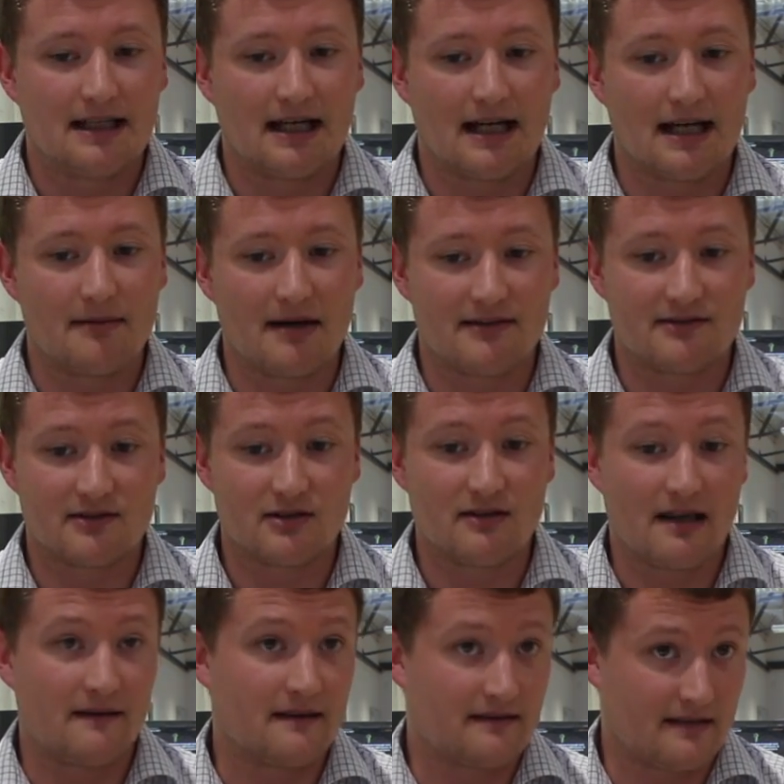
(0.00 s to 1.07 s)

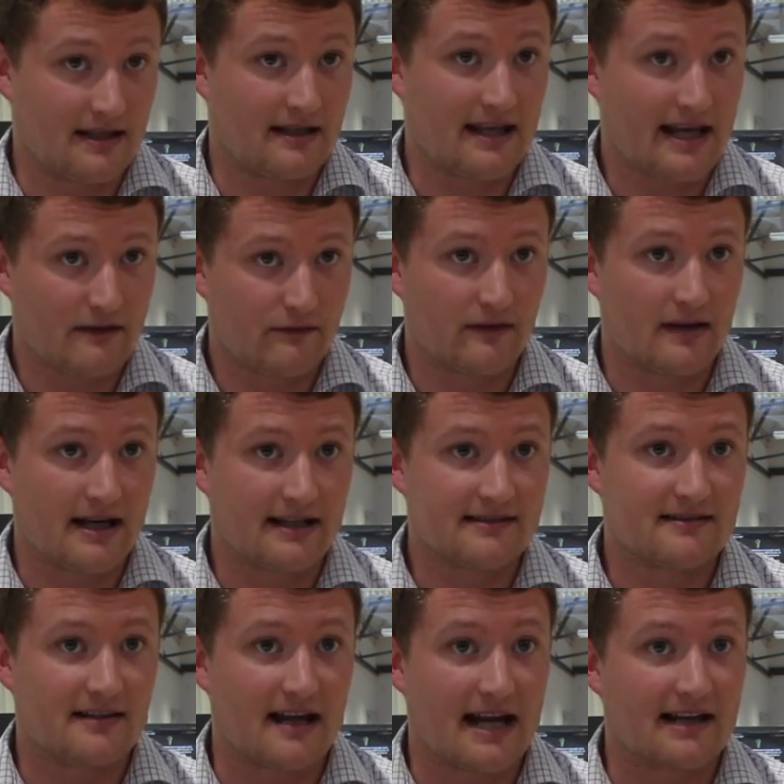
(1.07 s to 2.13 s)
And they get for
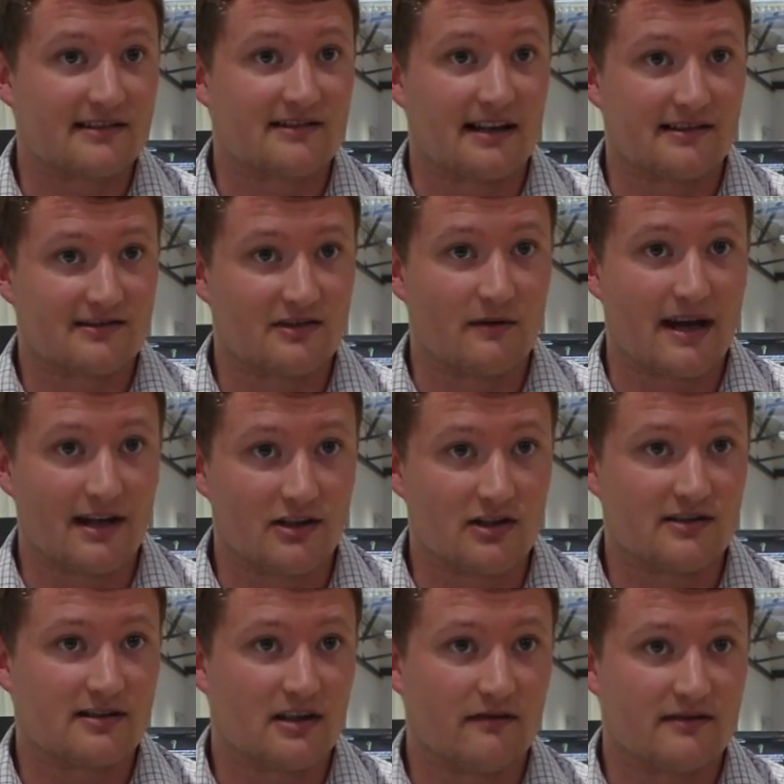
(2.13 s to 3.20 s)
that access to energy
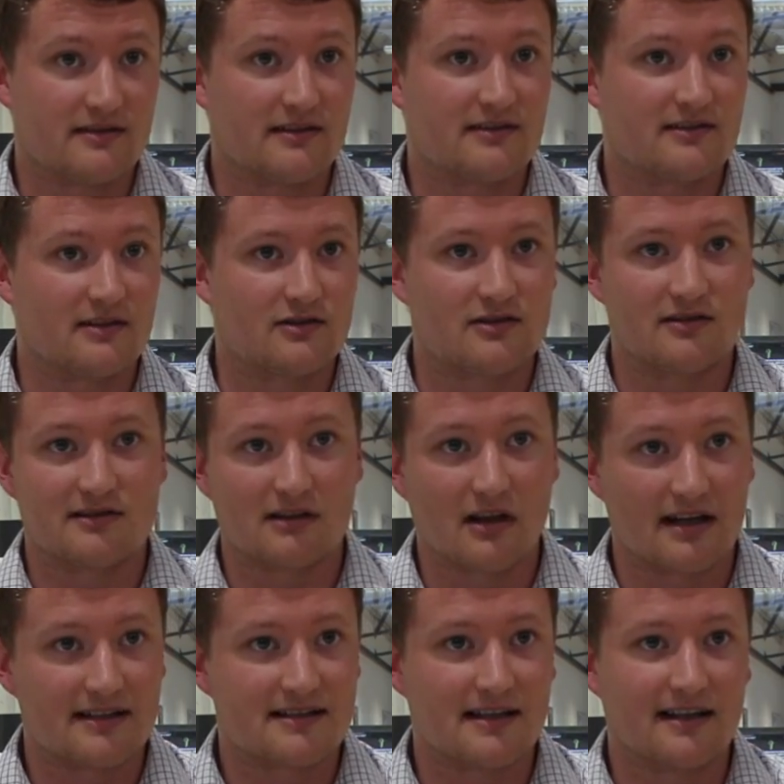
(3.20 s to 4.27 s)
services such as
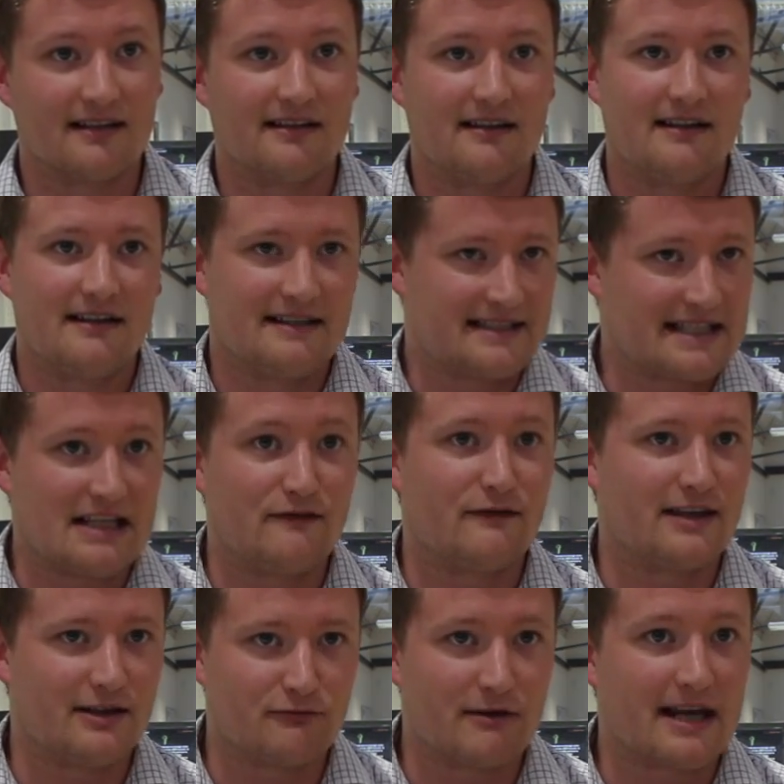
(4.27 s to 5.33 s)
lighting,
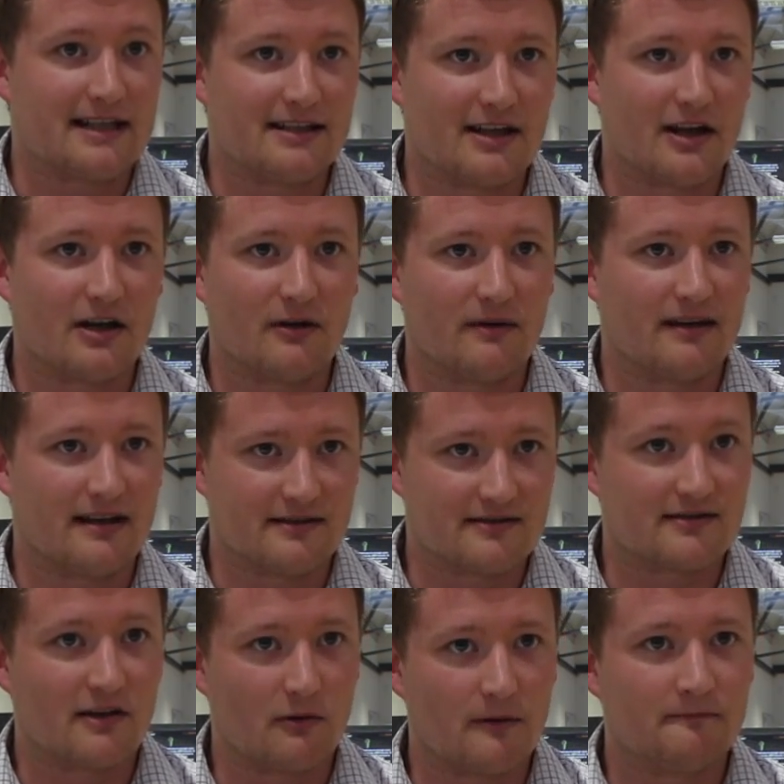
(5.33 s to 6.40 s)
TV, radio, and
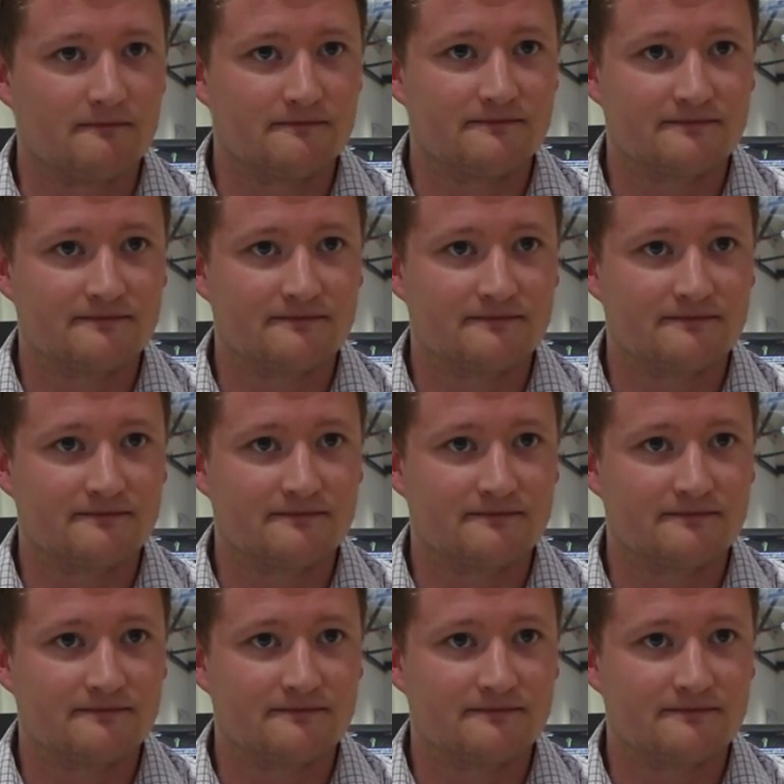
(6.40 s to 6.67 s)
so on.